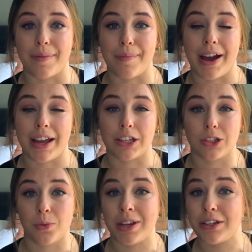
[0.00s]
my
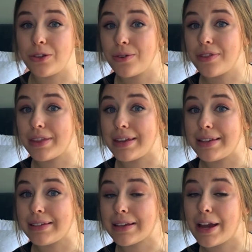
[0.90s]
sweet tooth
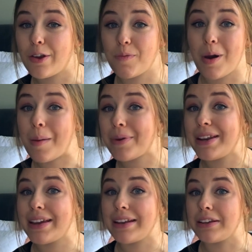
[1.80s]
is kind of popping
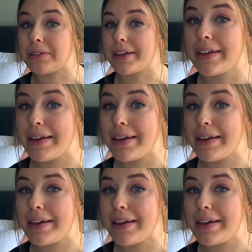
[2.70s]
in and it's like,